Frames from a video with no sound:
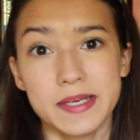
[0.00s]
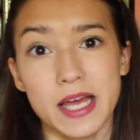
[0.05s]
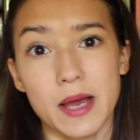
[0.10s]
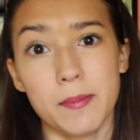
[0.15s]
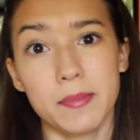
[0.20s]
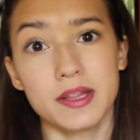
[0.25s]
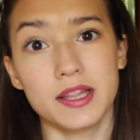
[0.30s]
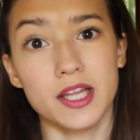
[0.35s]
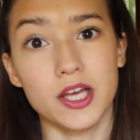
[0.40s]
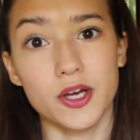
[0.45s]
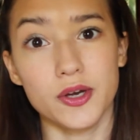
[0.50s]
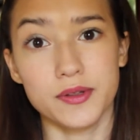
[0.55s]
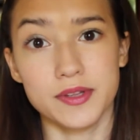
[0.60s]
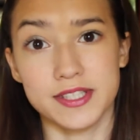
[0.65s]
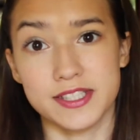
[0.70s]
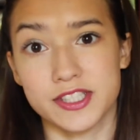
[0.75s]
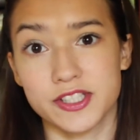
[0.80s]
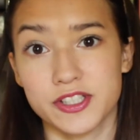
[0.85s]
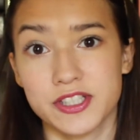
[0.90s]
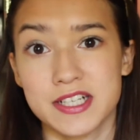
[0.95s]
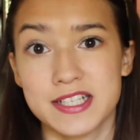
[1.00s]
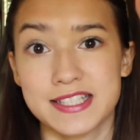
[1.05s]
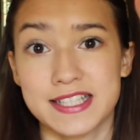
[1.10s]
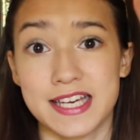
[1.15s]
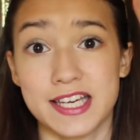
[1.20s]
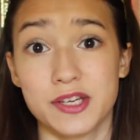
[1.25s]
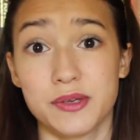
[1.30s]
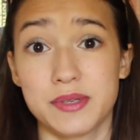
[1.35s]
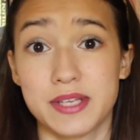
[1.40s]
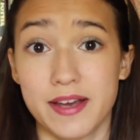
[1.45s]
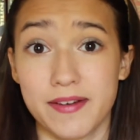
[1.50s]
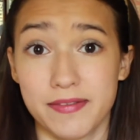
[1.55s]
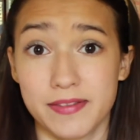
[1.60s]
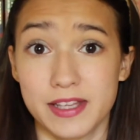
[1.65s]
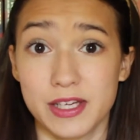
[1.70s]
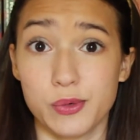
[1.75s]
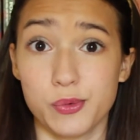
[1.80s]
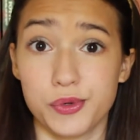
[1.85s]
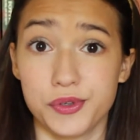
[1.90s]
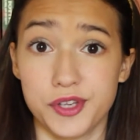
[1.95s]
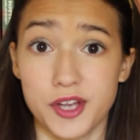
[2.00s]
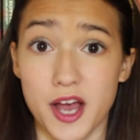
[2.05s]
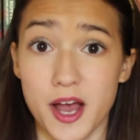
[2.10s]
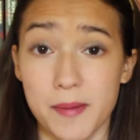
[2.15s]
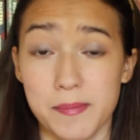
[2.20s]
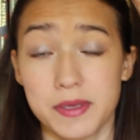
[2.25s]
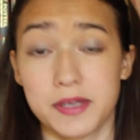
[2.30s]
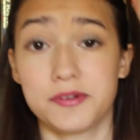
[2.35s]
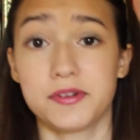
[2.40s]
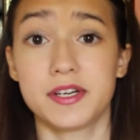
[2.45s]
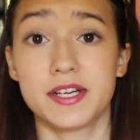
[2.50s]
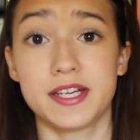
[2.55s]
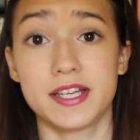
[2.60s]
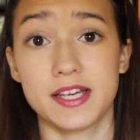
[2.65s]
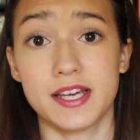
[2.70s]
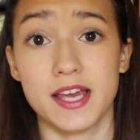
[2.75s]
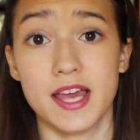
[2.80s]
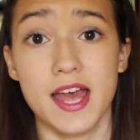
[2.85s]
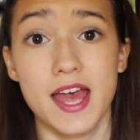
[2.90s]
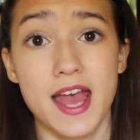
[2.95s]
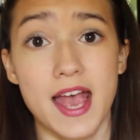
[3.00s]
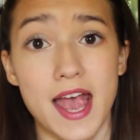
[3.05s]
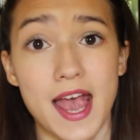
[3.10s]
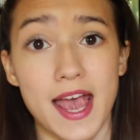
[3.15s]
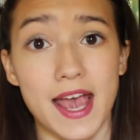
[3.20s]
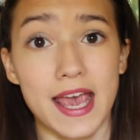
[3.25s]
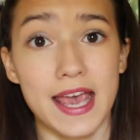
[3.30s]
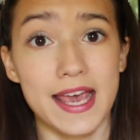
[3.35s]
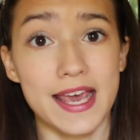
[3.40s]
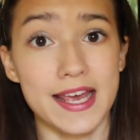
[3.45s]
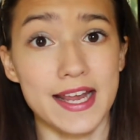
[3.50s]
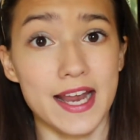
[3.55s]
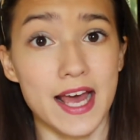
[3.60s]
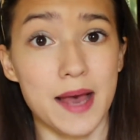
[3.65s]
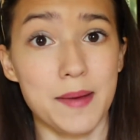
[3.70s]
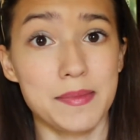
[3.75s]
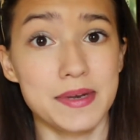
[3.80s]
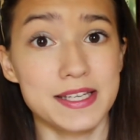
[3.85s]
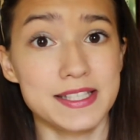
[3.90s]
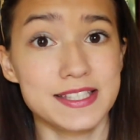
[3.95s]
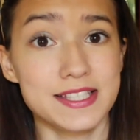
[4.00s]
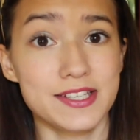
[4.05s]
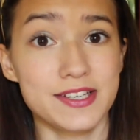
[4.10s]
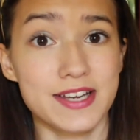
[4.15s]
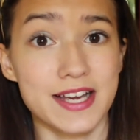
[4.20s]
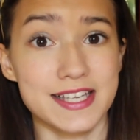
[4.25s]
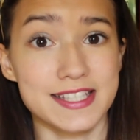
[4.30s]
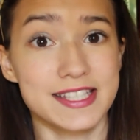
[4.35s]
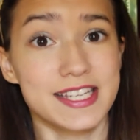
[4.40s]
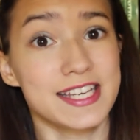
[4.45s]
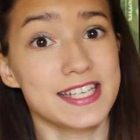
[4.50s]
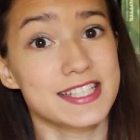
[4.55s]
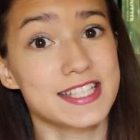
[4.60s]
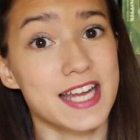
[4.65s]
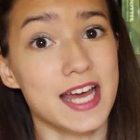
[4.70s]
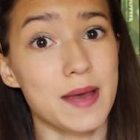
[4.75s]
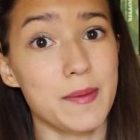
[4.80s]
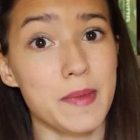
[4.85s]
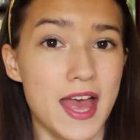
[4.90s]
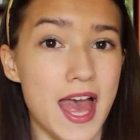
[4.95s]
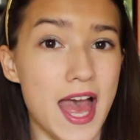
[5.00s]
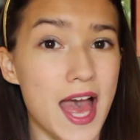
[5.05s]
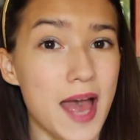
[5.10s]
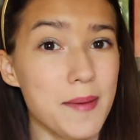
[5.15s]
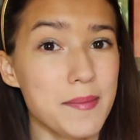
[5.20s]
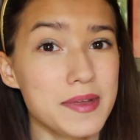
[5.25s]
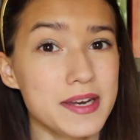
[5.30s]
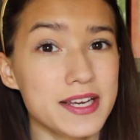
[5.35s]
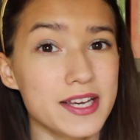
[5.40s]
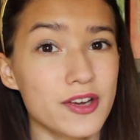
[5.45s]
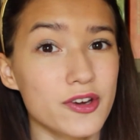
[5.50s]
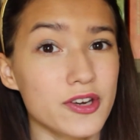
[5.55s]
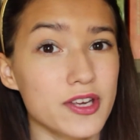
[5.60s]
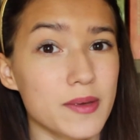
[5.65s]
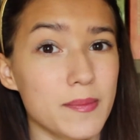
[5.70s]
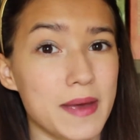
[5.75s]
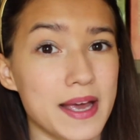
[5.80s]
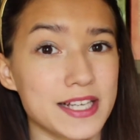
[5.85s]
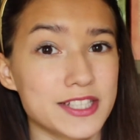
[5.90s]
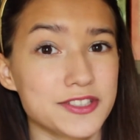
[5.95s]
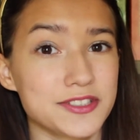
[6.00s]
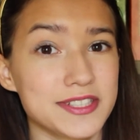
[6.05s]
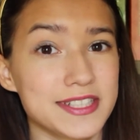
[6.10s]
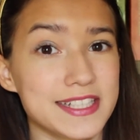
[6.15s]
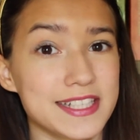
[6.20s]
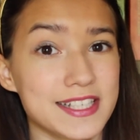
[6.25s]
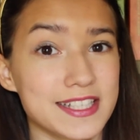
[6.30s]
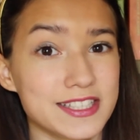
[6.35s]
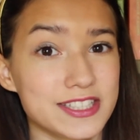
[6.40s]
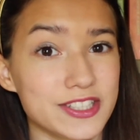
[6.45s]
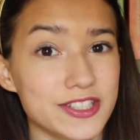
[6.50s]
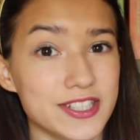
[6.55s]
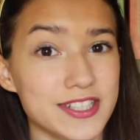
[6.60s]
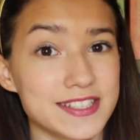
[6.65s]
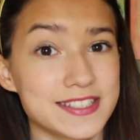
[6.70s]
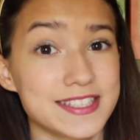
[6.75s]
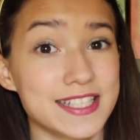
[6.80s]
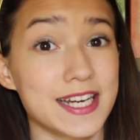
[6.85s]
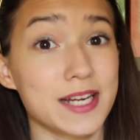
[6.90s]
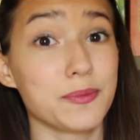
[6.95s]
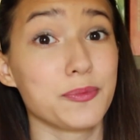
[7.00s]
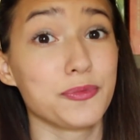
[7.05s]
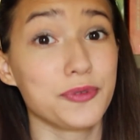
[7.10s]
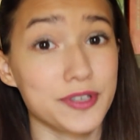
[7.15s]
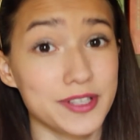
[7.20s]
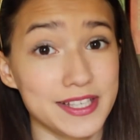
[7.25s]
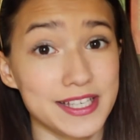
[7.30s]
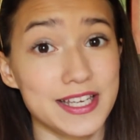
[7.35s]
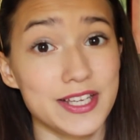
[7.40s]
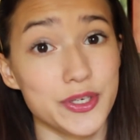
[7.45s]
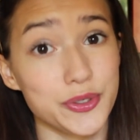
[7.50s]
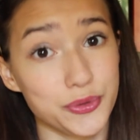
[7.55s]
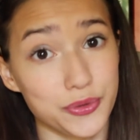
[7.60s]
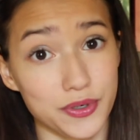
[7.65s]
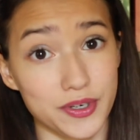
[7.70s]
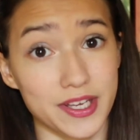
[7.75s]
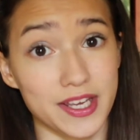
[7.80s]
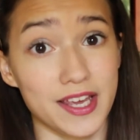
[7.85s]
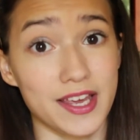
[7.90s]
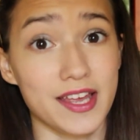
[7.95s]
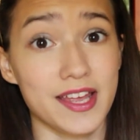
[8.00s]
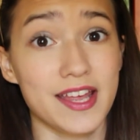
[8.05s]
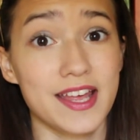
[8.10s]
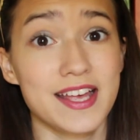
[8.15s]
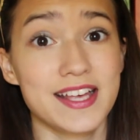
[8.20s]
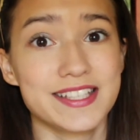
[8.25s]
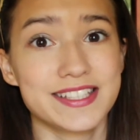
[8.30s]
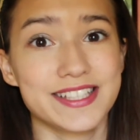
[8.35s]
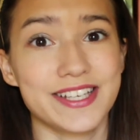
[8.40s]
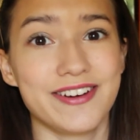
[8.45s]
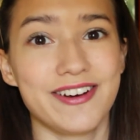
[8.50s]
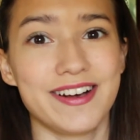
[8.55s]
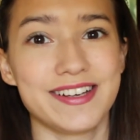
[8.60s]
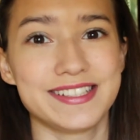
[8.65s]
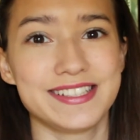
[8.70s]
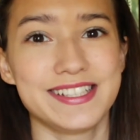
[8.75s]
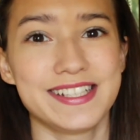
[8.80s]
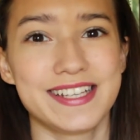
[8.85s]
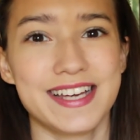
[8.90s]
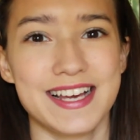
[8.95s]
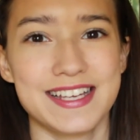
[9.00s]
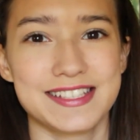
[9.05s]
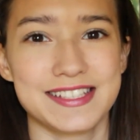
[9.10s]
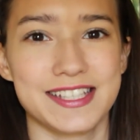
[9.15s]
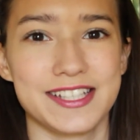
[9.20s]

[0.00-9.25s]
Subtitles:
me down below the series that you definitely will not be reading, and I'm going to see you guys next time. I'm going to go get back to reading a series that I'm really enjoying, so I'll see you guys